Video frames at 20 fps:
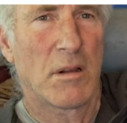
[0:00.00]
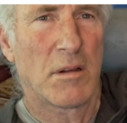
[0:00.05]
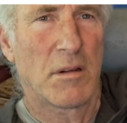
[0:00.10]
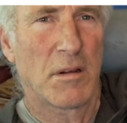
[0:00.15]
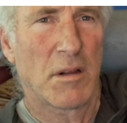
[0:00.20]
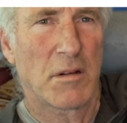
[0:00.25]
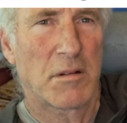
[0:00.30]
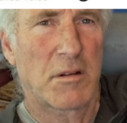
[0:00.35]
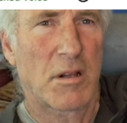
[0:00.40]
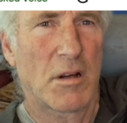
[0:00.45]

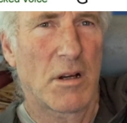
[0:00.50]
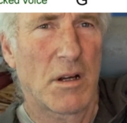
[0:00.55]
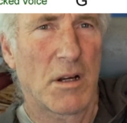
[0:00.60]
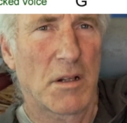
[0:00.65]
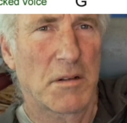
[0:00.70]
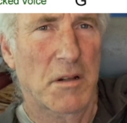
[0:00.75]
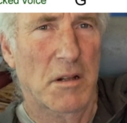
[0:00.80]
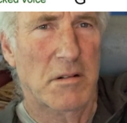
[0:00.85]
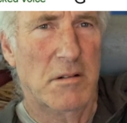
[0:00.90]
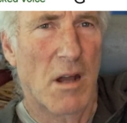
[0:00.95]
the t
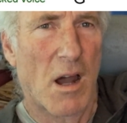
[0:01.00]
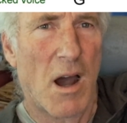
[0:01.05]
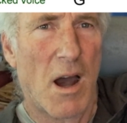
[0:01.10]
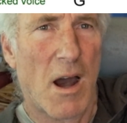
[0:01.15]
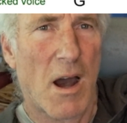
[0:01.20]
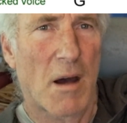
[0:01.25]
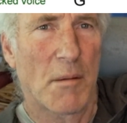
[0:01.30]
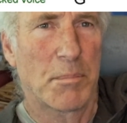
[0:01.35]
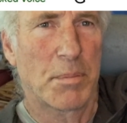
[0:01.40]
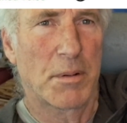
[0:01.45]
at the
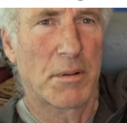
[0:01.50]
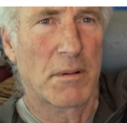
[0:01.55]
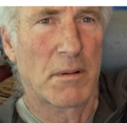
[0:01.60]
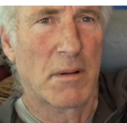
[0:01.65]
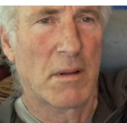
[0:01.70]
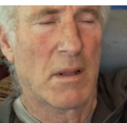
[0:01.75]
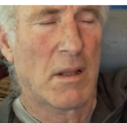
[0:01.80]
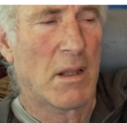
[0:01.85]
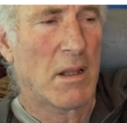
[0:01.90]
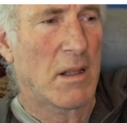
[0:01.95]
top
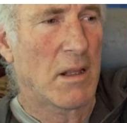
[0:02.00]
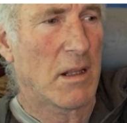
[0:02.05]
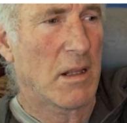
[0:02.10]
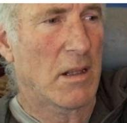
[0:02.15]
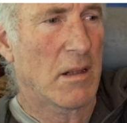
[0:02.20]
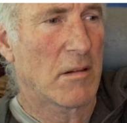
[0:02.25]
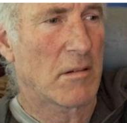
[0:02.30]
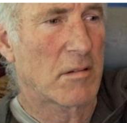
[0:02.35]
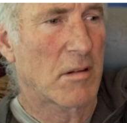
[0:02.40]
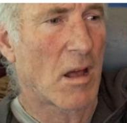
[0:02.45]

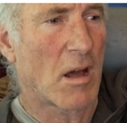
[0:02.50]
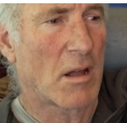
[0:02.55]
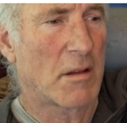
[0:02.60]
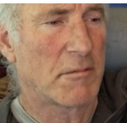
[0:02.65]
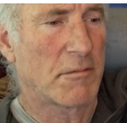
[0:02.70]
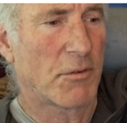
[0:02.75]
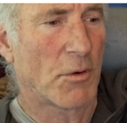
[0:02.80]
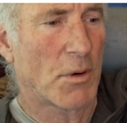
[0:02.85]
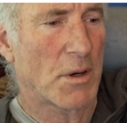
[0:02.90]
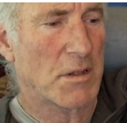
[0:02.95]
is
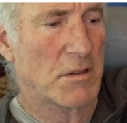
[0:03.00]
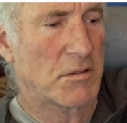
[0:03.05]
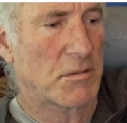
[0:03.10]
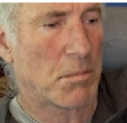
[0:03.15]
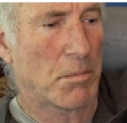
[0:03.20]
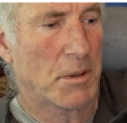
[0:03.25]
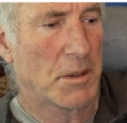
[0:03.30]
unvoiced,